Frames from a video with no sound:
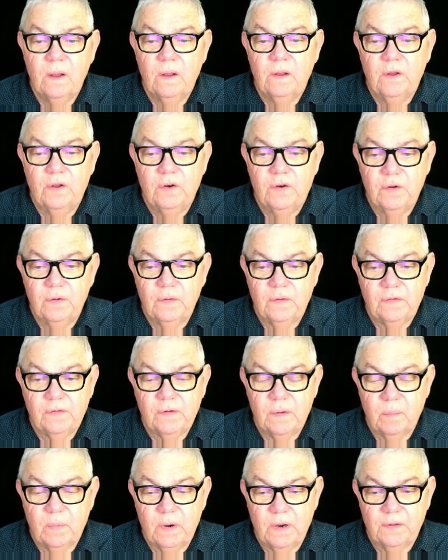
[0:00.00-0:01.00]
You do the
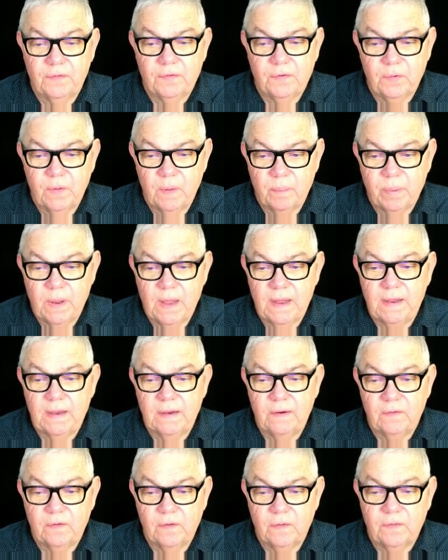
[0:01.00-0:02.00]
similar through the
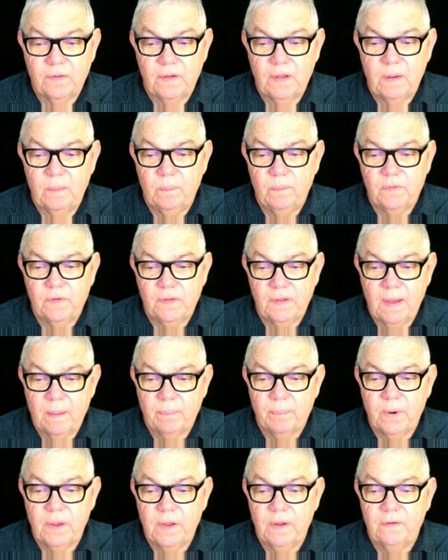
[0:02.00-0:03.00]
plugins, the themes, the
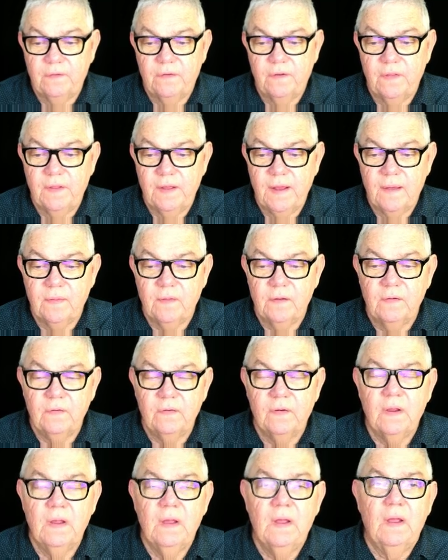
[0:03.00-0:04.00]
uploads, and the
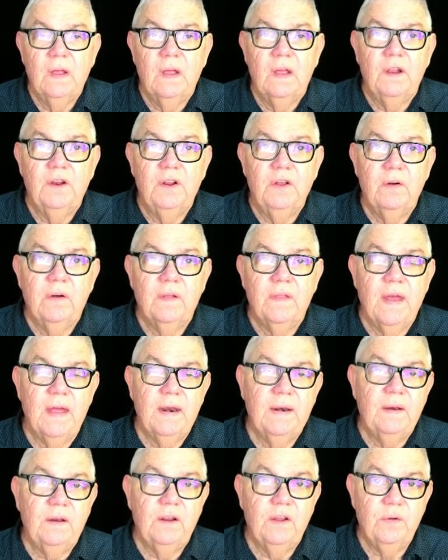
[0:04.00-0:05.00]
others, and you
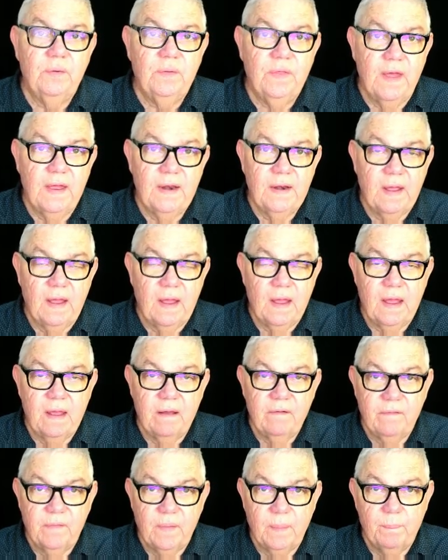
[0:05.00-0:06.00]
then
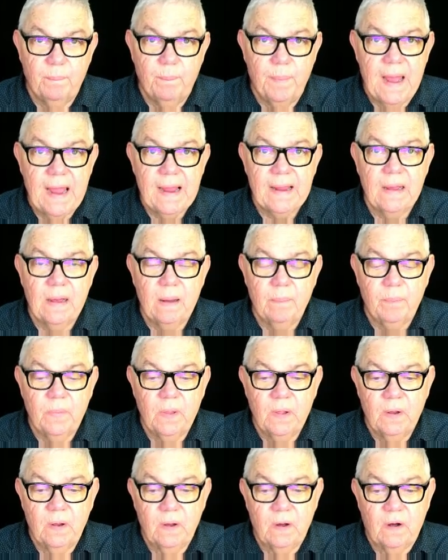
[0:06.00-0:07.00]
have a backup
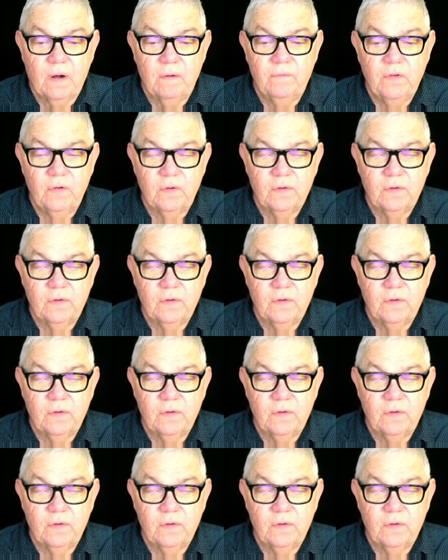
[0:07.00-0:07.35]
of your